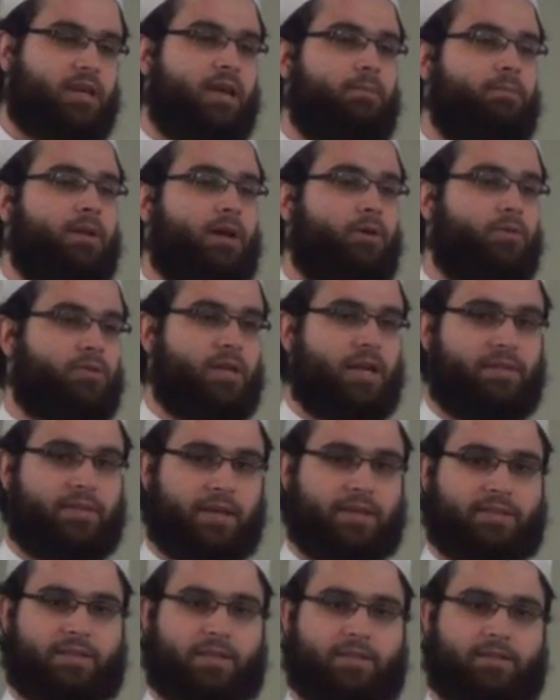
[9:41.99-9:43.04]
came down saying
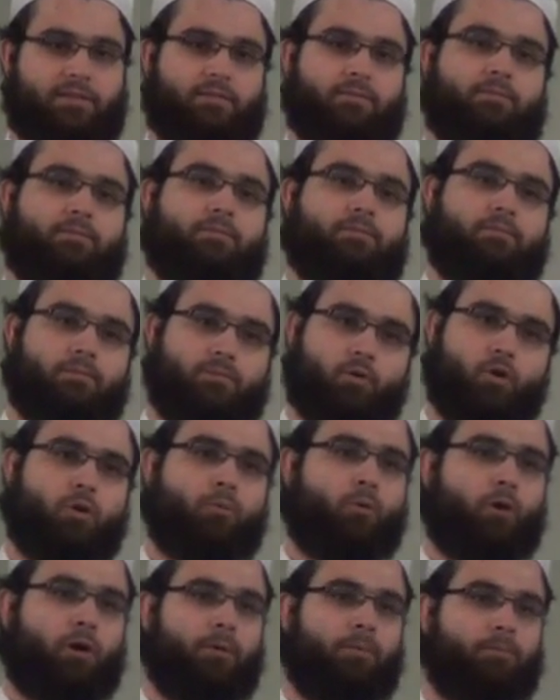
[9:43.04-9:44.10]
that's it.
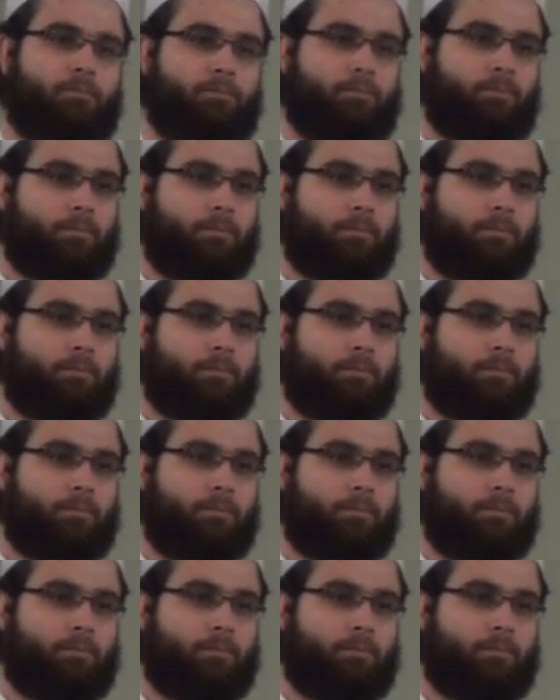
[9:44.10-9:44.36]
No more.